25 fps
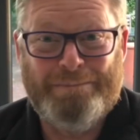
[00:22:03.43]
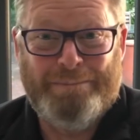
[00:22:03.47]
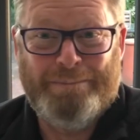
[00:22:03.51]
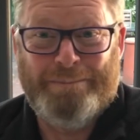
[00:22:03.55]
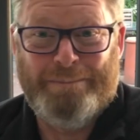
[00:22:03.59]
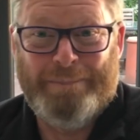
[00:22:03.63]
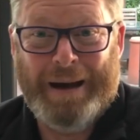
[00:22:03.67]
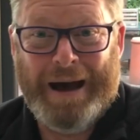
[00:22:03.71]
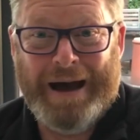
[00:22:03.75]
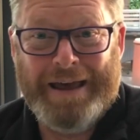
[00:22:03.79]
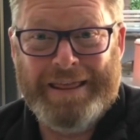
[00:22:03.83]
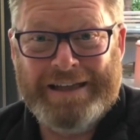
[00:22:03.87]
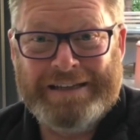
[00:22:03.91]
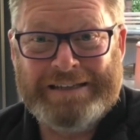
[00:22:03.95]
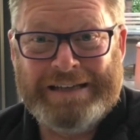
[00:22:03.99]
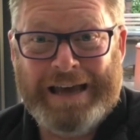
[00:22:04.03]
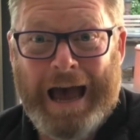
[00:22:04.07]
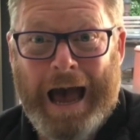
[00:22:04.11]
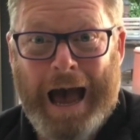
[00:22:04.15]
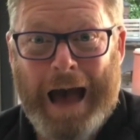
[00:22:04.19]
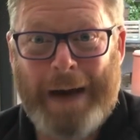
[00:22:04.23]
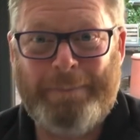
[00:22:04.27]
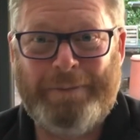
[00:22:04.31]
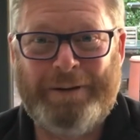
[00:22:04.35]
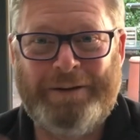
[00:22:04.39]
Buy the
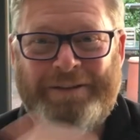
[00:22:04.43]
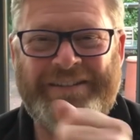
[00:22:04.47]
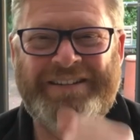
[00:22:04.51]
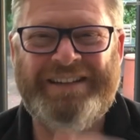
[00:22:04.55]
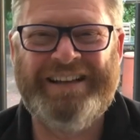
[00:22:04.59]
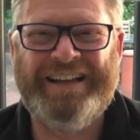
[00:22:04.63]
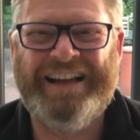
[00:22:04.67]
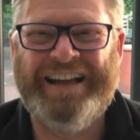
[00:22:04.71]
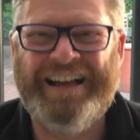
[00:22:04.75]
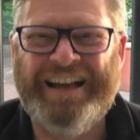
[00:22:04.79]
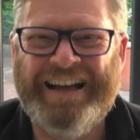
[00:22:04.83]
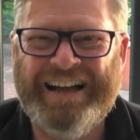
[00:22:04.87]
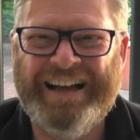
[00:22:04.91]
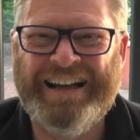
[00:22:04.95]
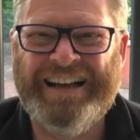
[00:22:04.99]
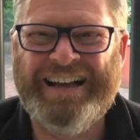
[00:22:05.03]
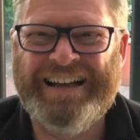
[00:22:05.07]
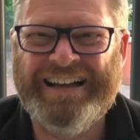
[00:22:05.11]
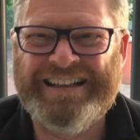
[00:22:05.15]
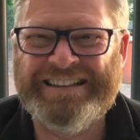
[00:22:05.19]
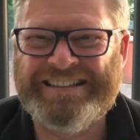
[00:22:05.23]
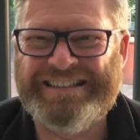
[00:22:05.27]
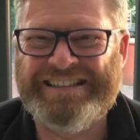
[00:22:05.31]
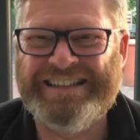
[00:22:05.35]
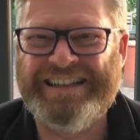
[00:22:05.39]
tarp.
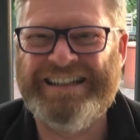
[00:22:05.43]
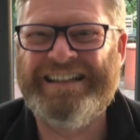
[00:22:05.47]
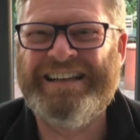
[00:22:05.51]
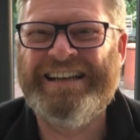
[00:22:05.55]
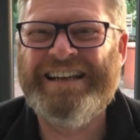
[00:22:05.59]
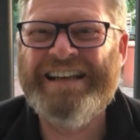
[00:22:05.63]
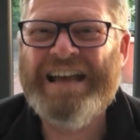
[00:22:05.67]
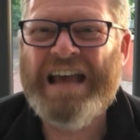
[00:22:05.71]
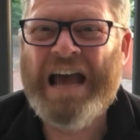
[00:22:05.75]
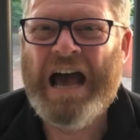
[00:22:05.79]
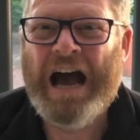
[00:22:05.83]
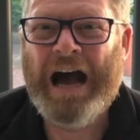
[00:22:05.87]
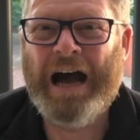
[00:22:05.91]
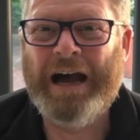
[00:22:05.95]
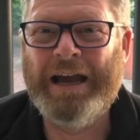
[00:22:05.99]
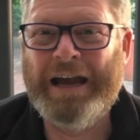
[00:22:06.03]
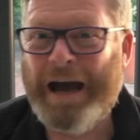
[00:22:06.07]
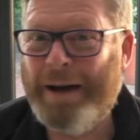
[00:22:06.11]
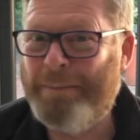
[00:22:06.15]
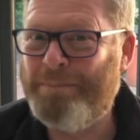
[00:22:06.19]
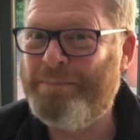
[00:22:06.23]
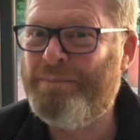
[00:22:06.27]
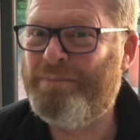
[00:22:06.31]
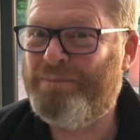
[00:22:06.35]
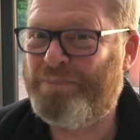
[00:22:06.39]
I
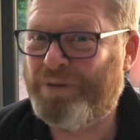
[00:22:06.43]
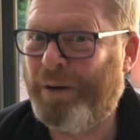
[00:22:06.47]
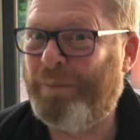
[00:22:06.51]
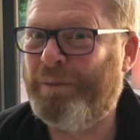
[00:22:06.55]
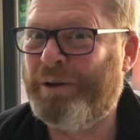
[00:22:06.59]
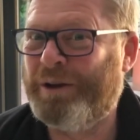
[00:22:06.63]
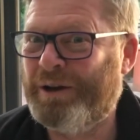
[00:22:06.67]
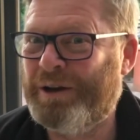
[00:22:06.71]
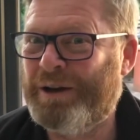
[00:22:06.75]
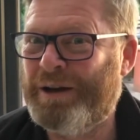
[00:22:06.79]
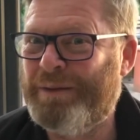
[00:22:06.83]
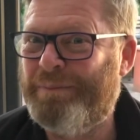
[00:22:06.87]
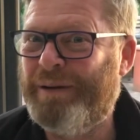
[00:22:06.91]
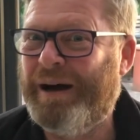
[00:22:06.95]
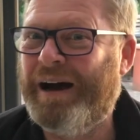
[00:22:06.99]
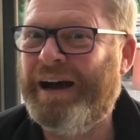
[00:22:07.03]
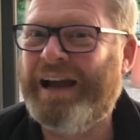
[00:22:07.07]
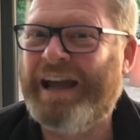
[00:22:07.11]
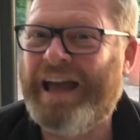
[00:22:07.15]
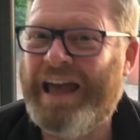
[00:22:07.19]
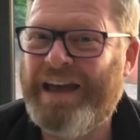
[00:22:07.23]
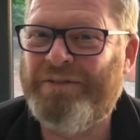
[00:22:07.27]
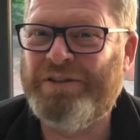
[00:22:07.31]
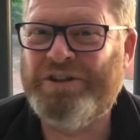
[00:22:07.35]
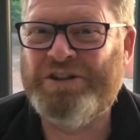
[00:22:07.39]
am probably going to
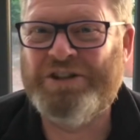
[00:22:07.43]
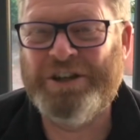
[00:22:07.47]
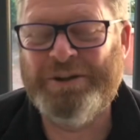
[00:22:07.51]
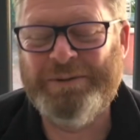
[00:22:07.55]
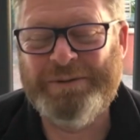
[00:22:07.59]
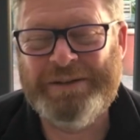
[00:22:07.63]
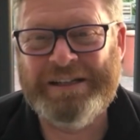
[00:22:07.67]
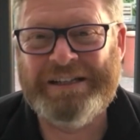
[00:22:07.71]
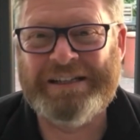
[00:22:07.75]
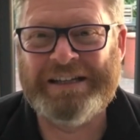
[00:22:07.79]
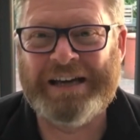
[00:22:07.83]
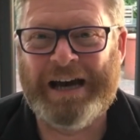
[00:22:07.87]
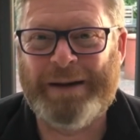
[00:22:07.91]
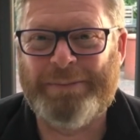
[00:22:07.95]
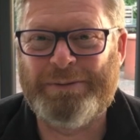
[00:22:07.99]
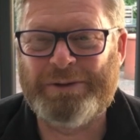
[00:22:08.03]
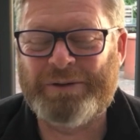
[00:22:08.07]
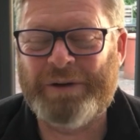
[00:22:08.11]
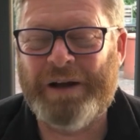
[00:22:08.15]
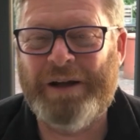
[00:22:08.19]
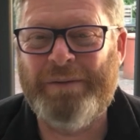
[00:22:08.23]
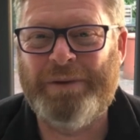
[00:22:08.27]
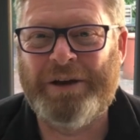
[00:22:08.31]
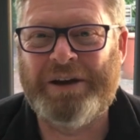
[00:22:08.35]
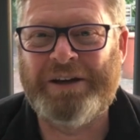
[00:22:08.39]
buy a heavy-duty tarp as
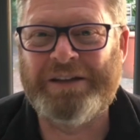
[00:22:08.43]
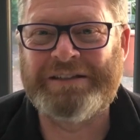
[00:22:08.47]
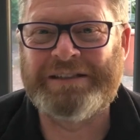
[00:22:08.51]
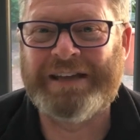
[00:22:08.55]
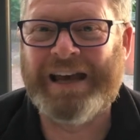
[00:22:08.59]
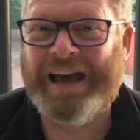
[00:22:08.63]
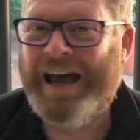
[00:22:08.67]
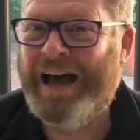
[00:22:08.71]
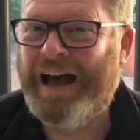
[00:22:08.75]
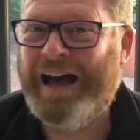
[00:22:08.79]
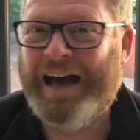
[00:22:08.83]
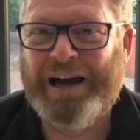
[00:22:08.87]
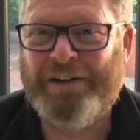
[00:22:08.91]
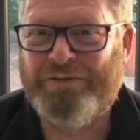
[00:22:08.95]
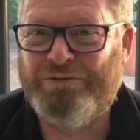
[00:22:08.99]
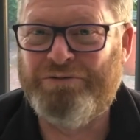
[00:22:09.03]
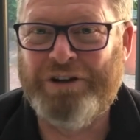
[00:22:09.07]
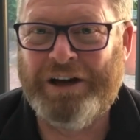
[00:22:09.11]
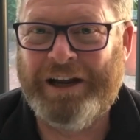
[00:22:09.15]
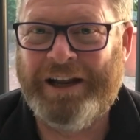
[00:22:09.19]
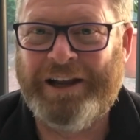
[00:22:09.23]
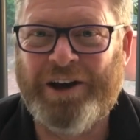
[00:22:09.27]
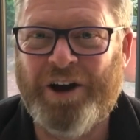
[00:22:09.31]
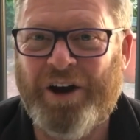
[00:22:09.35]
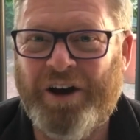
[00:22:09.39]
well, because I've
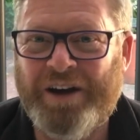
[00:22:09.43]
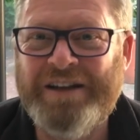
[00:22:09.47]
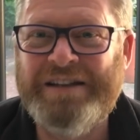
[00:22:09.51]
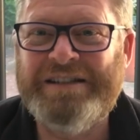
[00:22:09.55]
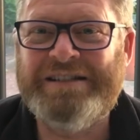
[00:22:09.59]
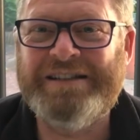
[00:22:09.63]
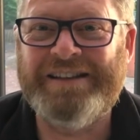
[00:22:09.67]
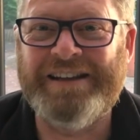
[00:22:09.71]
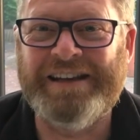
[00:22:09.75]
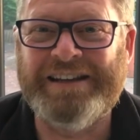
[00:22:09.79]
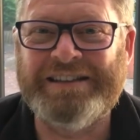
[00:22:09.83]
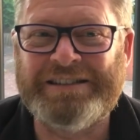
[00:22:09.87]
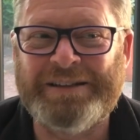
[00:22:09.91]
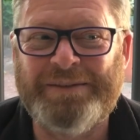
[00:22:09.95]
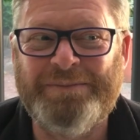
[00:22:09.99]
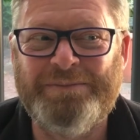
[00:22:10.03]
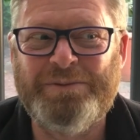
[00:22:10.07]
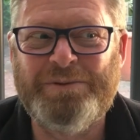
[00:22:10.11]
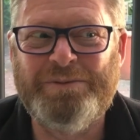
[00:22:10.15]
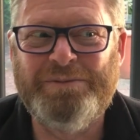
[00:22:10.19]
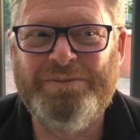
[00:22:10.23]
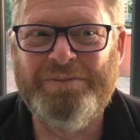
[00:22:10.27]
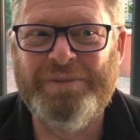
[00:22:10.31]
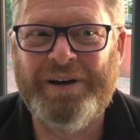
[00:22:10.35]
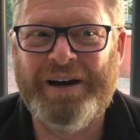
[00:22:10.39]
really got into this.
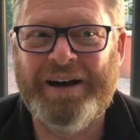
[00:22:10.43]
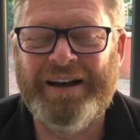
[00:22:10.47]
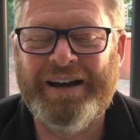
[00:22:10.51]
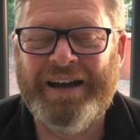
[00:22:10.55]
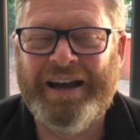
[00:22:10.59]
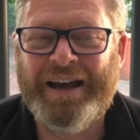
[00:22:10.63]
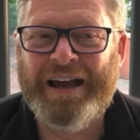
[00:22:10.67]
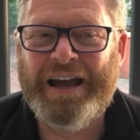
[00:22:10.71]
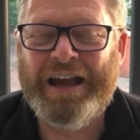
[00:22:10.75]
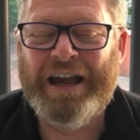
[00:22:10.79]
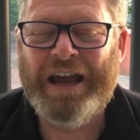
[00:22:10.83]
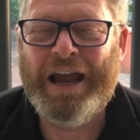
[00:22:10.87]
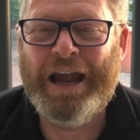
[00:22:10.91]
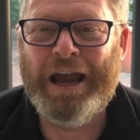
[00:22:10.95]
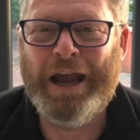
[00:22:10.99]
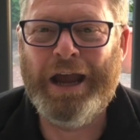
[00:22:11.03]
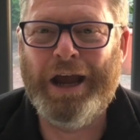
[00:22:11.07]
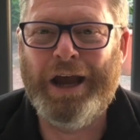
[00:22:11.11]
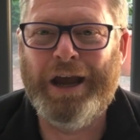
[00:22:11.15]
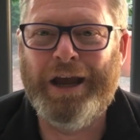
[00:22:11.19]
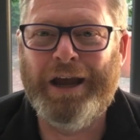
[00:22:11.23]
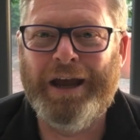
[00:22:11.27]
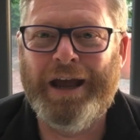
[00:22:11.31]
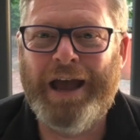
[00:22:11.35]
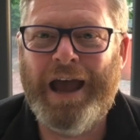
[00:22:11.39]

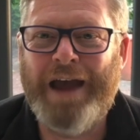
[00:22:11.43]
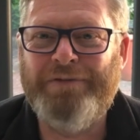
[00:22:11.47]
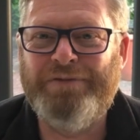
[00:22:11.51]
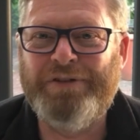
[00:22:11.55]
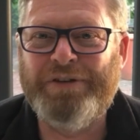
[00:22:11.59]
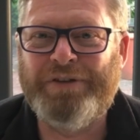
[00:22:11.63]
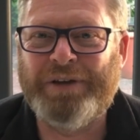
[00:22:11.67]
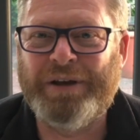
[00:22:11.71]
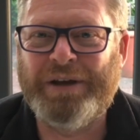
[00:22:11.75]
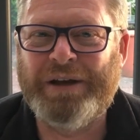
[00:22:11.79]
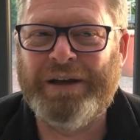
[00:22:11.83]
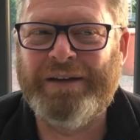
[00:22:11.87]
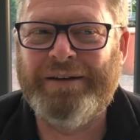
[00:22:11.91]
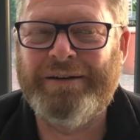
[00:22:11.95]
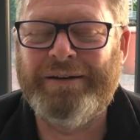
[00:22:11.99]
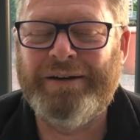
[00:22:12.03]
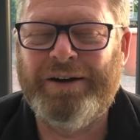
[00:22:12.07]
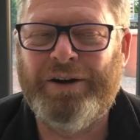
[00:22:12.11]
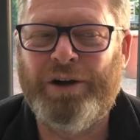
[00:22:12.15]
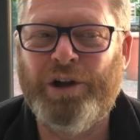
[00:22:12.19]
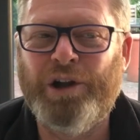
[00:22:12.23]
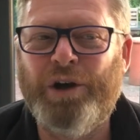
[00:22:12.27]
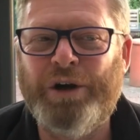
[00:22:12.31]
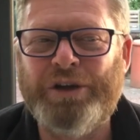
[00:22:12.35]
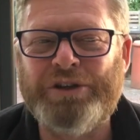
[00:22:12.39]
Everything,
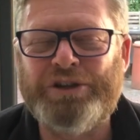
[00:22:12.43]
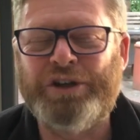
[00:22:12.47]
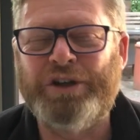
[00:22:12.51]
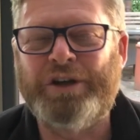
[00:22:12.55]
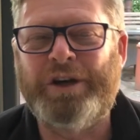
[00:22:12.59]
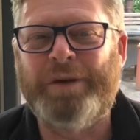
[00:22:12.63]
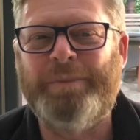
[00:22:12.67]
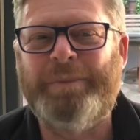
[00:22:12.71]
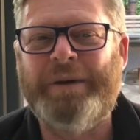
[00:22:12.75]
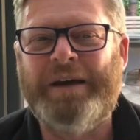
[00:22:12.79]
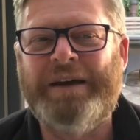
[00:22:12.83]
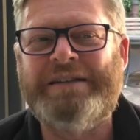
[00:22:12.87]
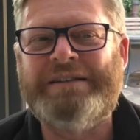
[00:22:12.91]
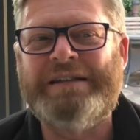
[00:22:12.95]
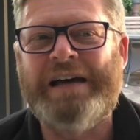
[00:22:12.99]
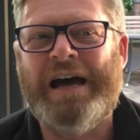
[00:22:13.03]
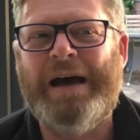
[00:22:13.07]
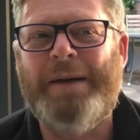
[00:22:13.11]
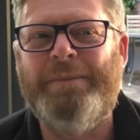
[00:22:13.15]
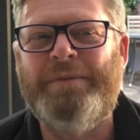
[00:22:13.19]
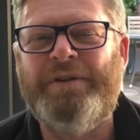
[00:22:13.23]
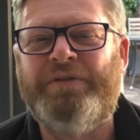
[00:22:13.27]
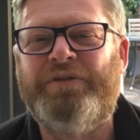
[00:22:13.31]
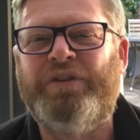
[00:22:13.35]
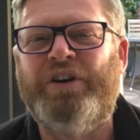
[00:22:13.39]
although it took a bit of
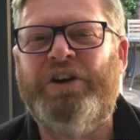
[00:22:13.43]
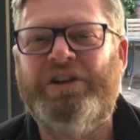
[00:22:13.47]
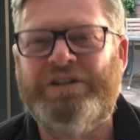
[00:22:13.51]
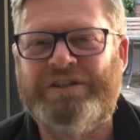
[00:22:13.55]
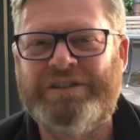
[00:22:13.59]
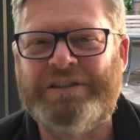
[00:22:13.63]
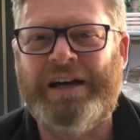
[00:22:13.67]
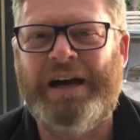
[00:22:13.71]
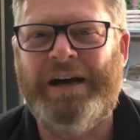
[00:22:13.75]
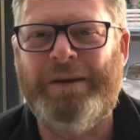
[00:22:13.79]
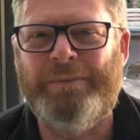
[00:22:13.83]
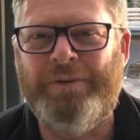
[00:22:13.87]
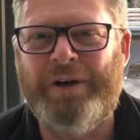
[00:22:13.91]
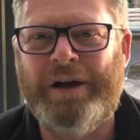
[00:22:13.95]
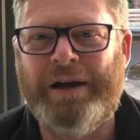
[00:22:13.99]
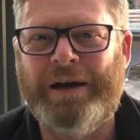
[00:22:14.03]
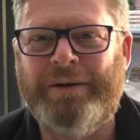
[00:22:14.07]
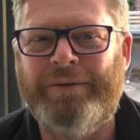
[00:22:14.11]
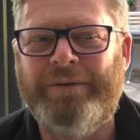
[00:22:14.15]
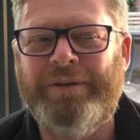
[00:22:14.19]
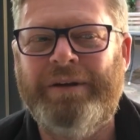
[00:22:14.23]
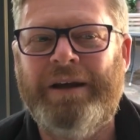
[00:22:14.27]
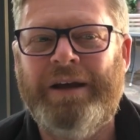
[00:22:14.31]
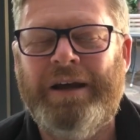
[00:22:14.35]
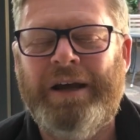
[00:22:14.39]
time the first time
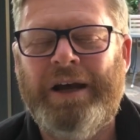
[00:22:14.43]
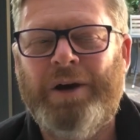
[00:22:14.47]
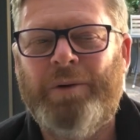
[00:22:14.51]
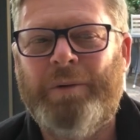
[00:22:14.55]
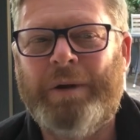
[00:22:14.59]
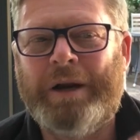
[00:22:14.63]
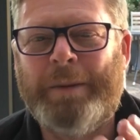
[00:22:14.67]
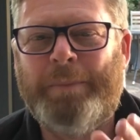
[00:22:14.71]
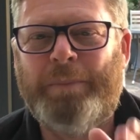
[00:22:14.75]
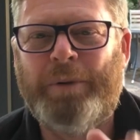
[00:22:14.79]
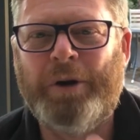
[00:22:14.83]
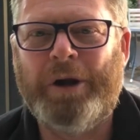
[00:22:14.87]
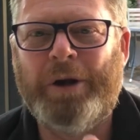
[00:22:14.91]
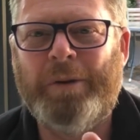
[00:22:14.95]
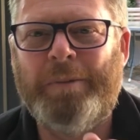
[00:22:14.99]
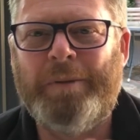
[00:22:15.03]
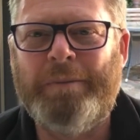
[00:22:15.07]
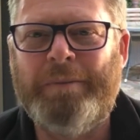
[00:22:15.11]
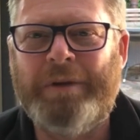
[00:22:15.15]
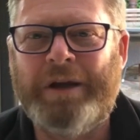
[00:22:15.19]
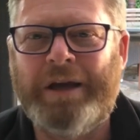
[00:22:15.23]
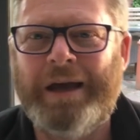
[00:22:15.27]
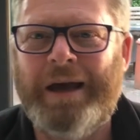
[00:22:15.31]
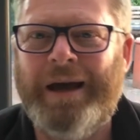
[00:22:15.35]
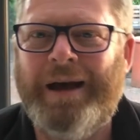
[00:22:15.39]
round, when I put it up in
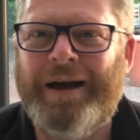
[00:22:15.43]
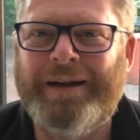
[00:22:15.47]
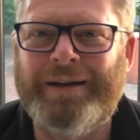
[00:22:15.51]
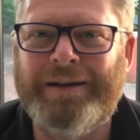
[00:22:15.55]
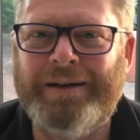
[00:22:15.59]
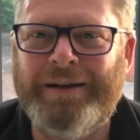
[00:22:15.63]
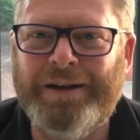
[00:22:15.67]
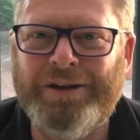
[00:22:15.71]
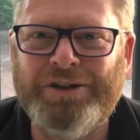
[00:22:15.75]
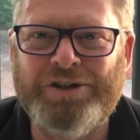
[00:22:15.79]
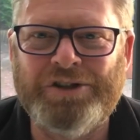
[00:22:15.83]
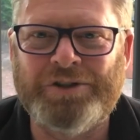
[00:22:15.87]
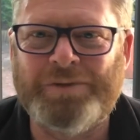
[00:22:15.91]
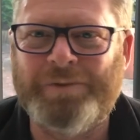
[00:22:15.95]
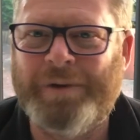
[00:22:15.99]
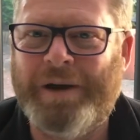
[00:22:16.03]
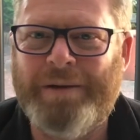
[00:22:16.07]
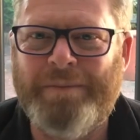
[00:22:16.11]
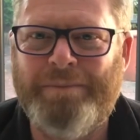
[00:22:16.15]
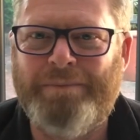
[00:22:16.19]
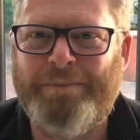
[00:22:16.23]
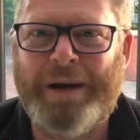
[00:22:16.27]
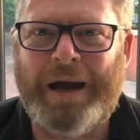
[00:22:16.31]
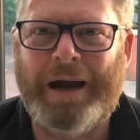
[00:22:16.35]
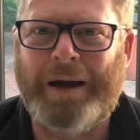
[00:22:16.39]
my garden, it just
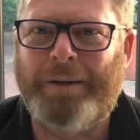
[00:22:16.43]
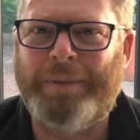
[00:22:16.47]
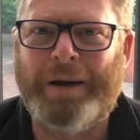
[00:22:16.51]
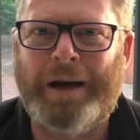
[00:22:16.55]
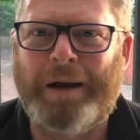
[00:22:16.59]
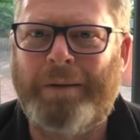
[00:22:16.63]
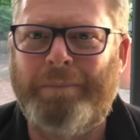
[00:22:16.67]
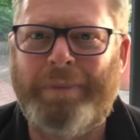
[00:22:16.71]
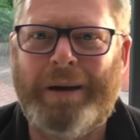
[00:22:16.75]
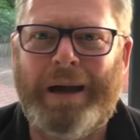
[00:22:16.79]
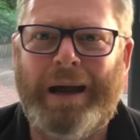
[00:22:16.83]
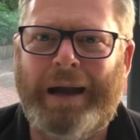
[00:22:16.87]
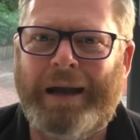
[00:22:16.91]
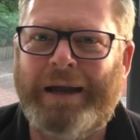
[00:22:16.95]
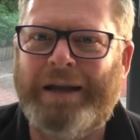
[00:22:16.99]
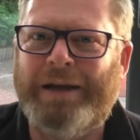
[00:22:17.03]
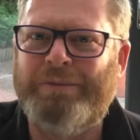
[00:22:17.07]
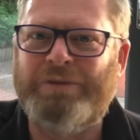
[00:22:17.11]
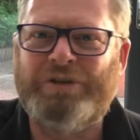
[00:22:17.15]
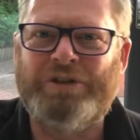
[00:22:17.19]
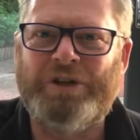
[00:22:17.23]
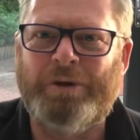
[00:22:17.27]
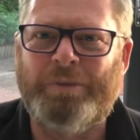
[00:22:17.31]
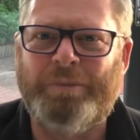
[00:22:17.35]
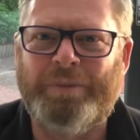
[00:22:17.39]
went bang, bang, bang, and it
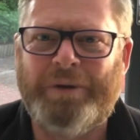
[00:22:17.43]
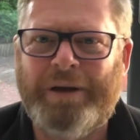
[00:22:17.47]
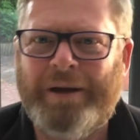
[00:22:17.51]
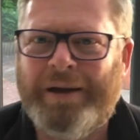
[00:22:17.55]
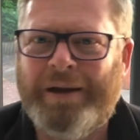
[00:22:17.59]
was up.